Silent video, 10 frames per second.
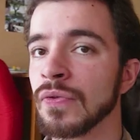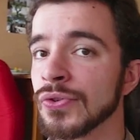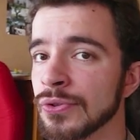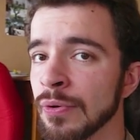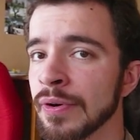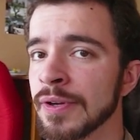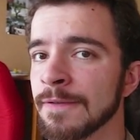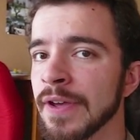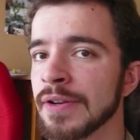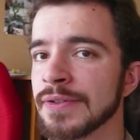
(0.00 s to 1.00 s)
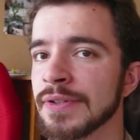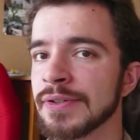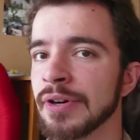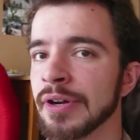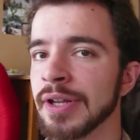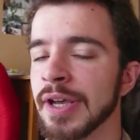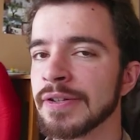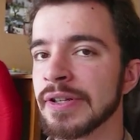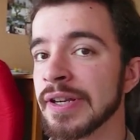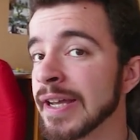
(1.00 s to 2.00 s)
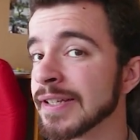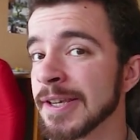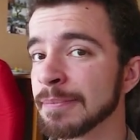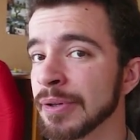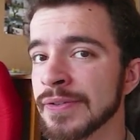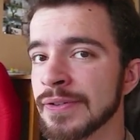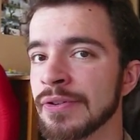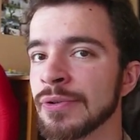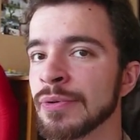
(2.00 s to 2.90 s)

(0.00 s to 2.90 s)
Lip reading: The story of Phantasy Star Online did not take place in the